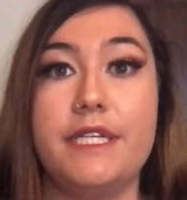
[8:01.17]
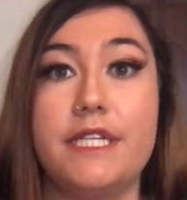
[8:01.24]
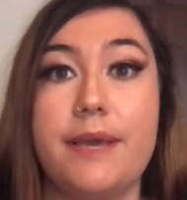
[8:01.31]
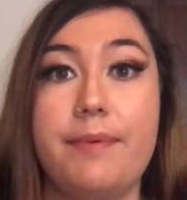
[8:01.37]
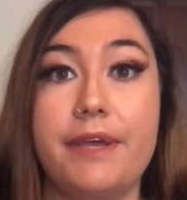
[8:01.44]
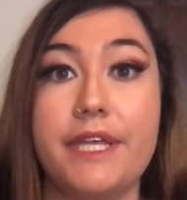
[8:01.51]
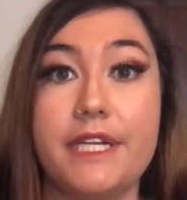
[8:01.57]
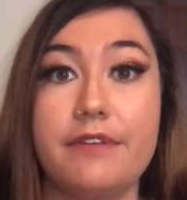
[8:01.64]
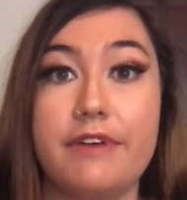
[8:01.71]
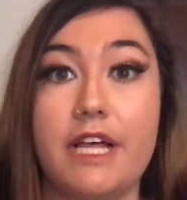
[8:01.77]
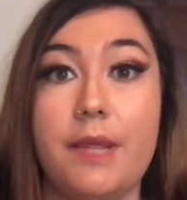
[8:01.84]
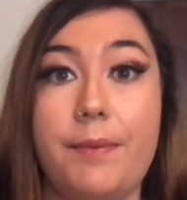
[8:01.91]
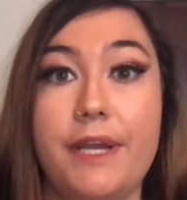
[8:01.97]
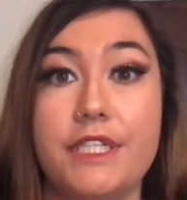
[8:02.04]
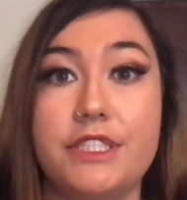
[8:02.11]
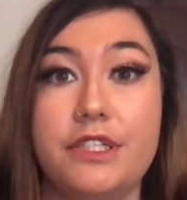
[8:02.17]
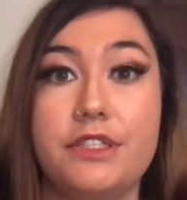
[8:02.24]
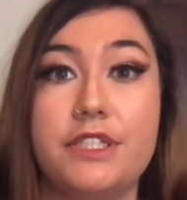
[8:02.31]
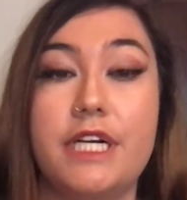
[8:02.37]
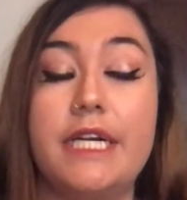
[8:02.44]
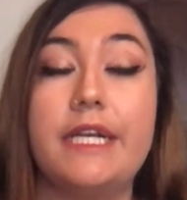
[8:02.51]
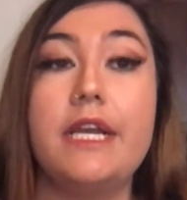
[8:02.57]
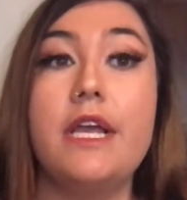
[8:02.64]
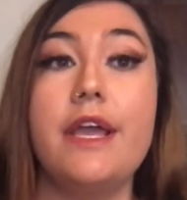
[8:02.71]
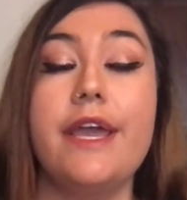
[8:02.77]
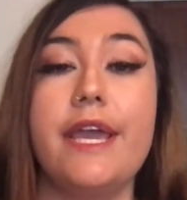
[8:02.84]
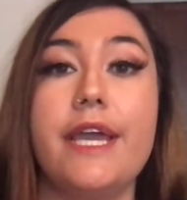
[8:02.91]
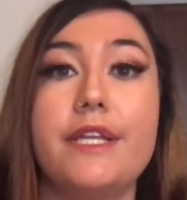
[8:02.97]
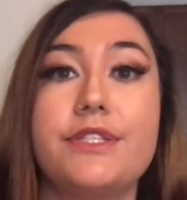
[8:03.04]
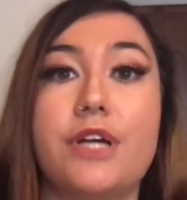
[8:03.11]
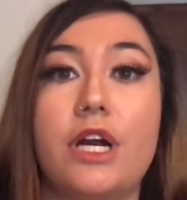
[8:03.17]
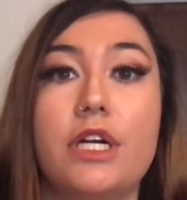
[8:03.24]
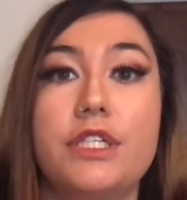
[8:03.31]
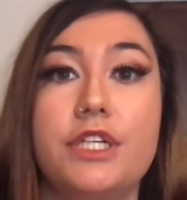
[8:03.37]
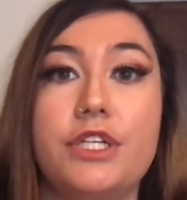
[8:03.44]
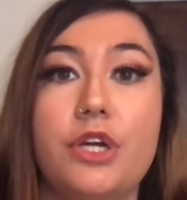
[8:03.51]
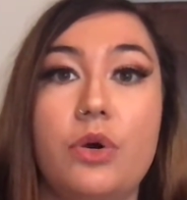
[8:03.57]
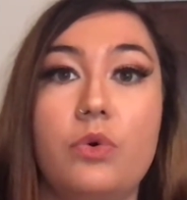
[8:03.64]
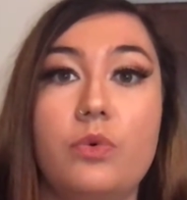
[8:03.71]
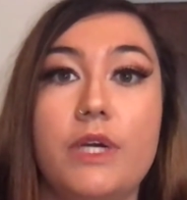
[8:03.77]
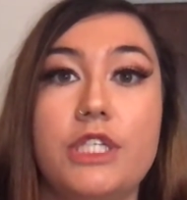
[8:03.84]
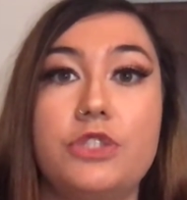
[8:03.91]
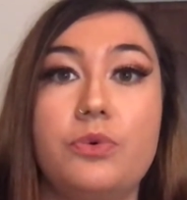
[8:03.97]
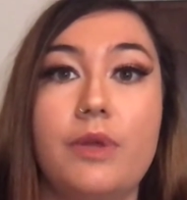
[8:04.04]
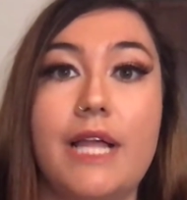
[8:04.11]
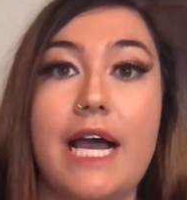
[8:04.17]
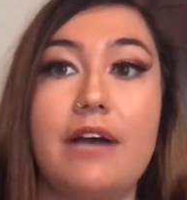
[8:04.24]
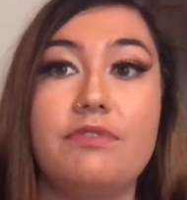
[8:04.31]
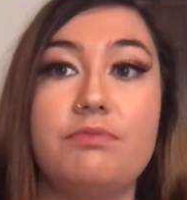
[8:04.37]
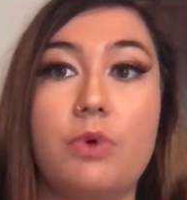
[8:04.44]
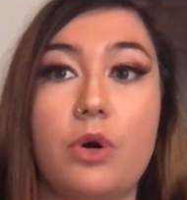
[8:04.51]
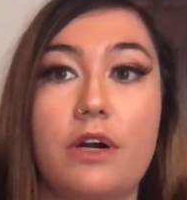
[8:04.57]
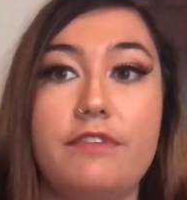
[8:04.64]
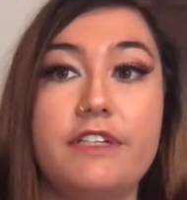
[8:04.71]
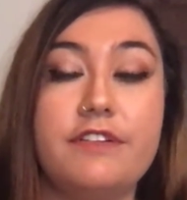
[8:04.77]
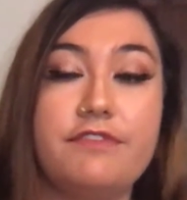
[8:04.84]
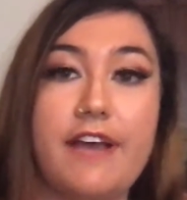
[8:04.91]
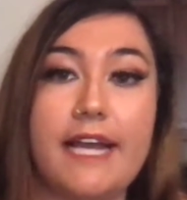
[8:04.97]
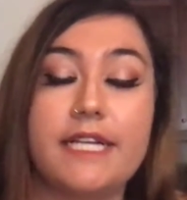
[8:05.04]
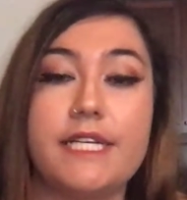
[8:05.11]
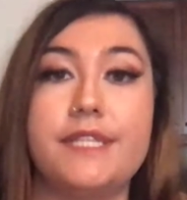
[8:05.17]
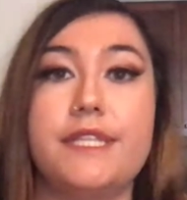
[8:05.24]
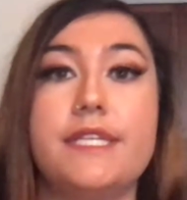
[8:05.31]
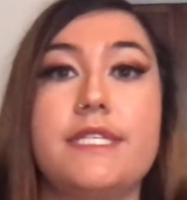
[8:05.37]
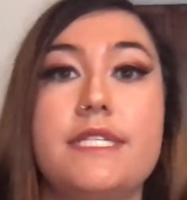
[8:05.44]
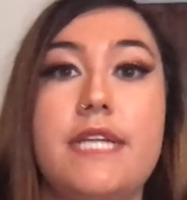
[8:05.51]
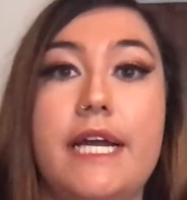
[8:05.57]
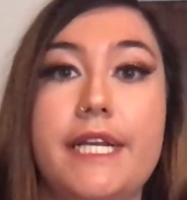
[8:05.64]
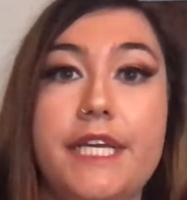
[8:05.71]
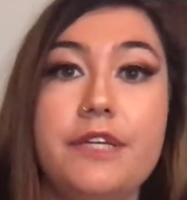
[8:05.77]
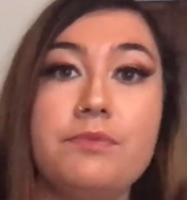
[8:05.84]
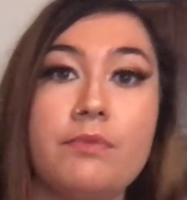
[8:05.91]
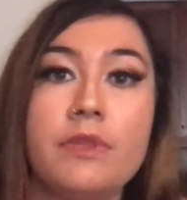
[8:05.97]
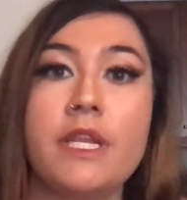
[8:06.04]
typically developing children, it's hard to know which will have more of an effect in this study.